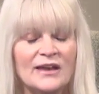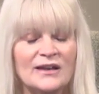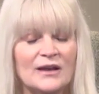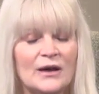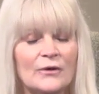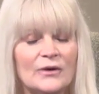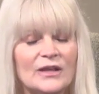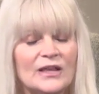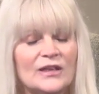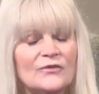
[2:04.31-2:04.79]

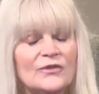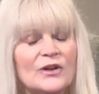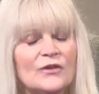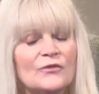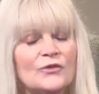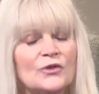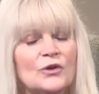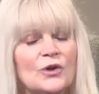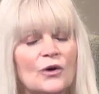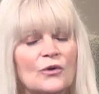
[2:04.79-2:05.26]
Now, even
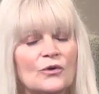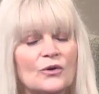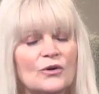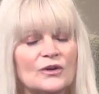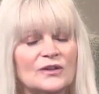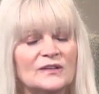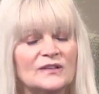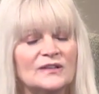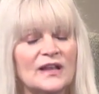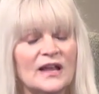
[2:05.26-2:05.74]
if you don't
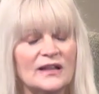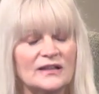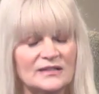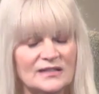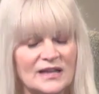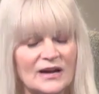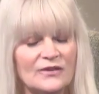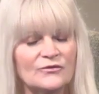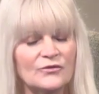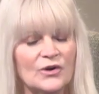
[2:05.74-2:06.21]
go to
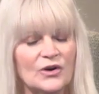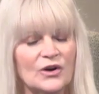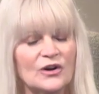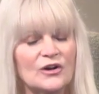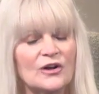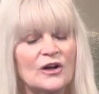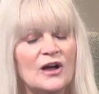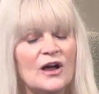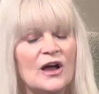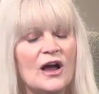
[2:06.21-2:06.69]

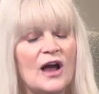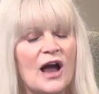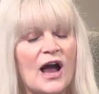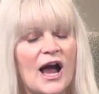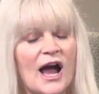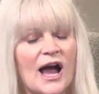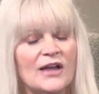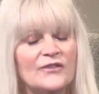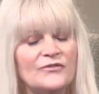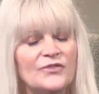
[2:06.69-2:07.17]
Denver,
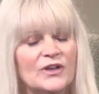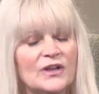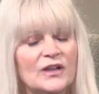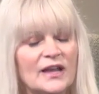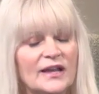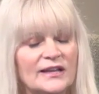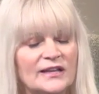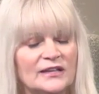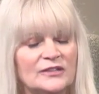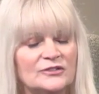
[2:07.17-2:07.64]
I feel
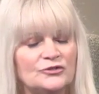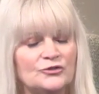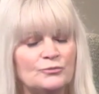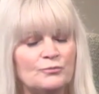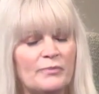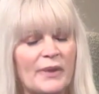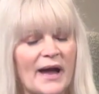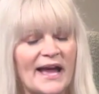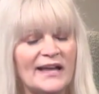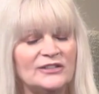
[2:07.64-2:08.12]
like in,
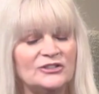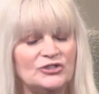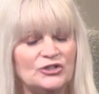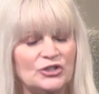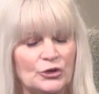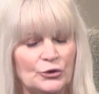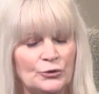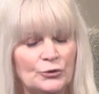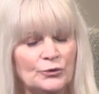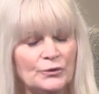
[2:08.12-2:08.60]
by
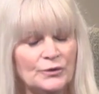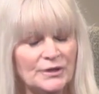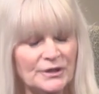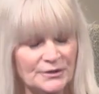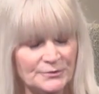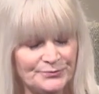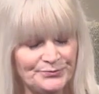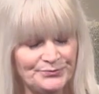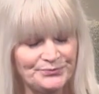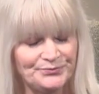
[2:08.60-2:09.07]

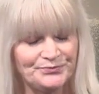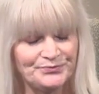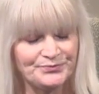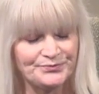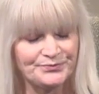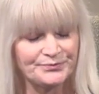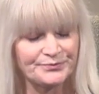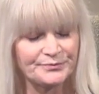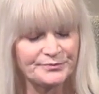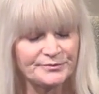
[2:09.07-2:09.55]
June,
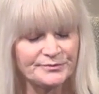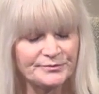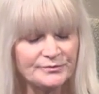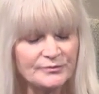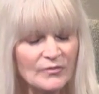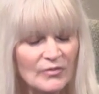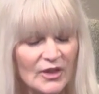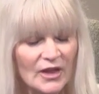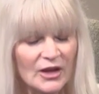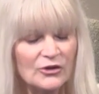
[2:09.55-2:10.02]

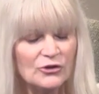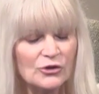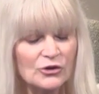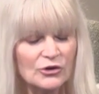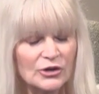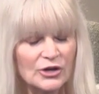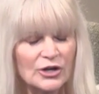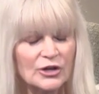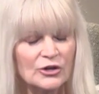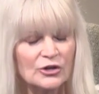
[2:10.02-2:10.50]

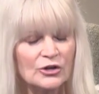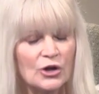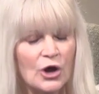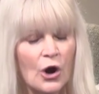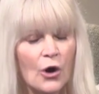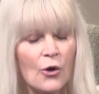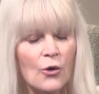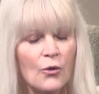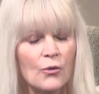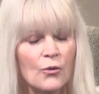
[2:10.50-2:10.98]
you're going to
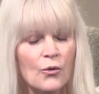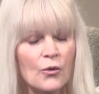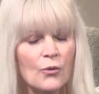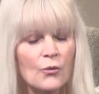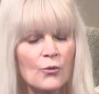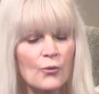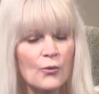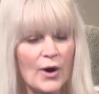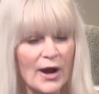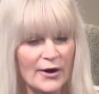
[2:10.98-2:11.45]
know
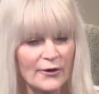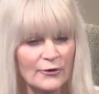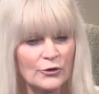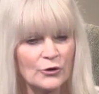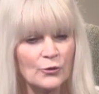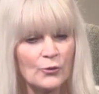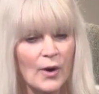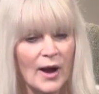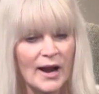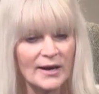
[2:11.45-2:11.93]
where
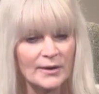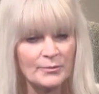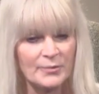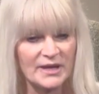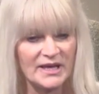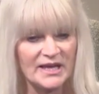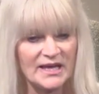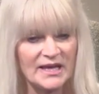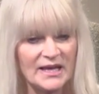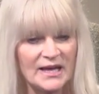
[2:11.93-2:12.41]
you want to
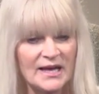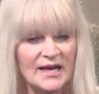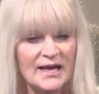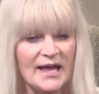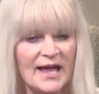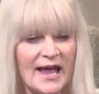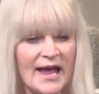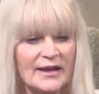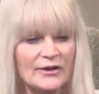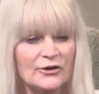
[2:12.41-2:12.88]

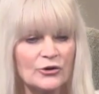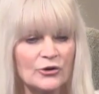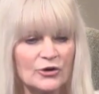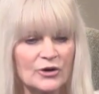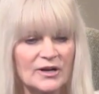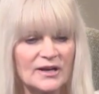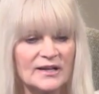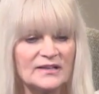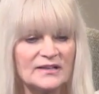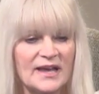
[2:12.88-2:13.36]
be and you're
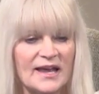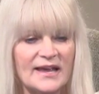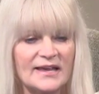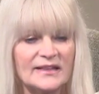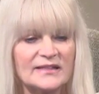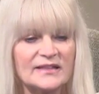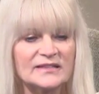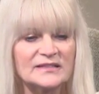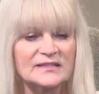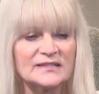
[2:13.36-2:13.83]
going to
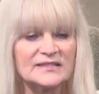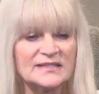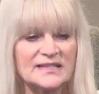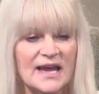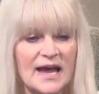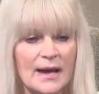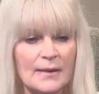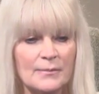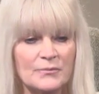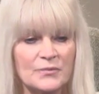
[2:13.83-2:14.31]
take the
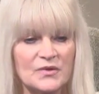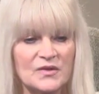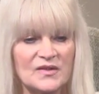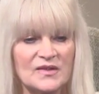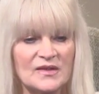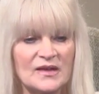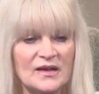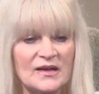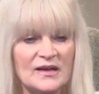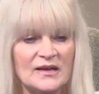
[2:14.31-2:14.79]

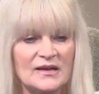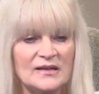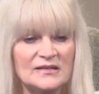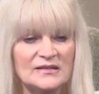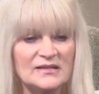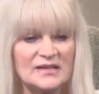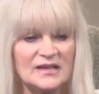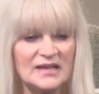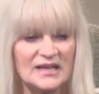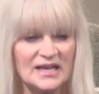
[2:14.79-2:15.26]
steps
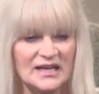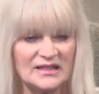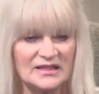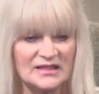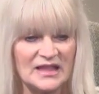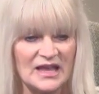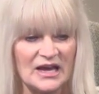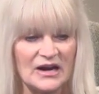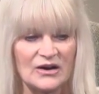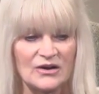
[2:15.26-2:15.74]
to
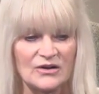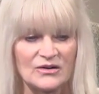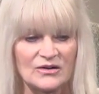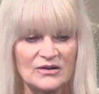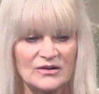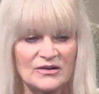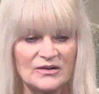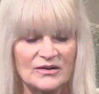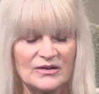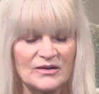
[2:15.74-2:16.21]
get there.
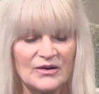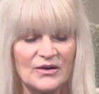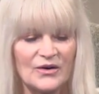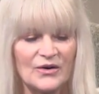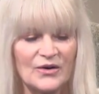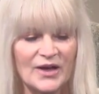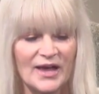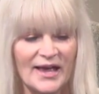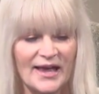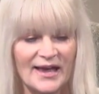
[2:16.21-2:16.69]

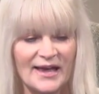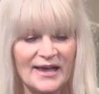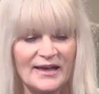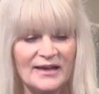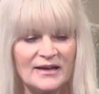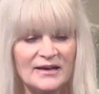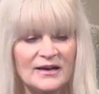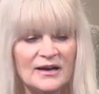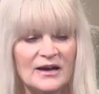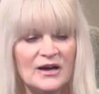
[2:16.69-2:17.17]

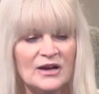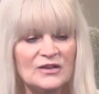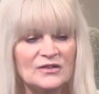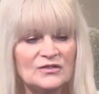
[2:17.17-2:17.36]
Okay?